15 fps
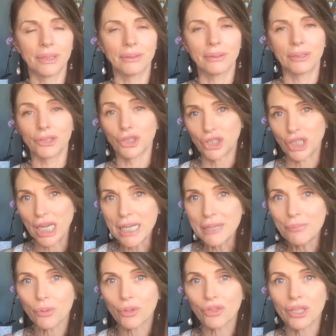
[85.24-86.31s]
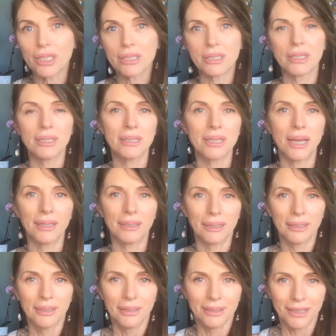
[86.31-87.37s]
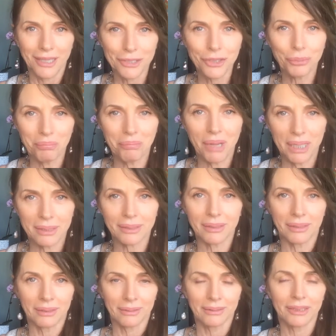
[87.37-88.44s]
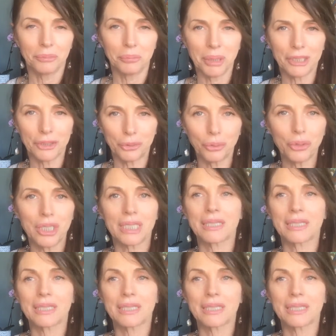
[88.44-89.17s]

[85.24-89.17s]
shame with this is that kids are meant to make noise.